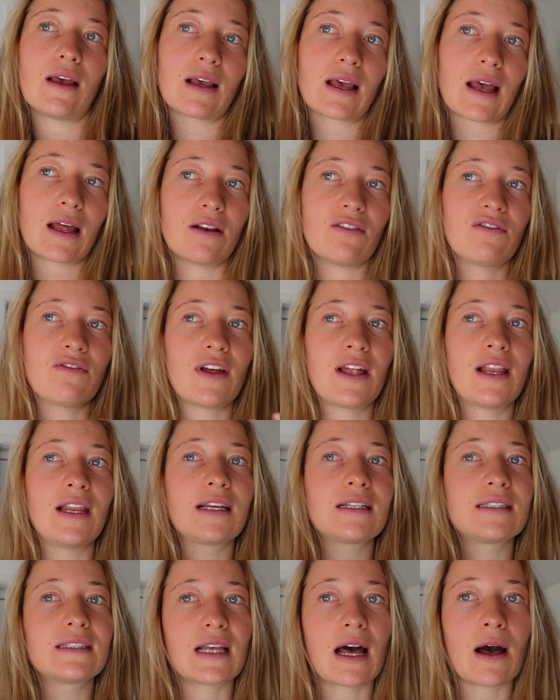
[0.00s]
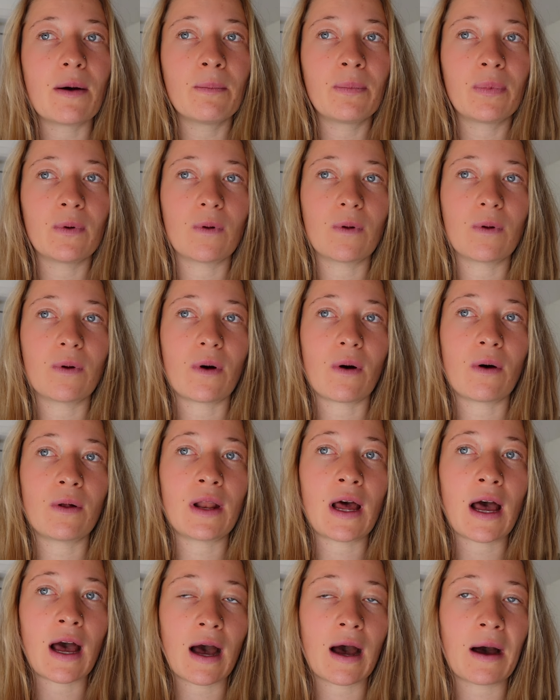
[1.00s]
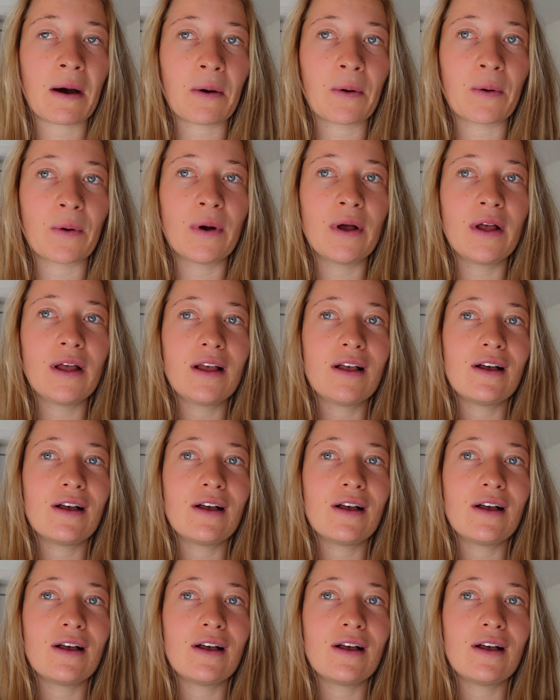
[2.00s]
kind of an example on how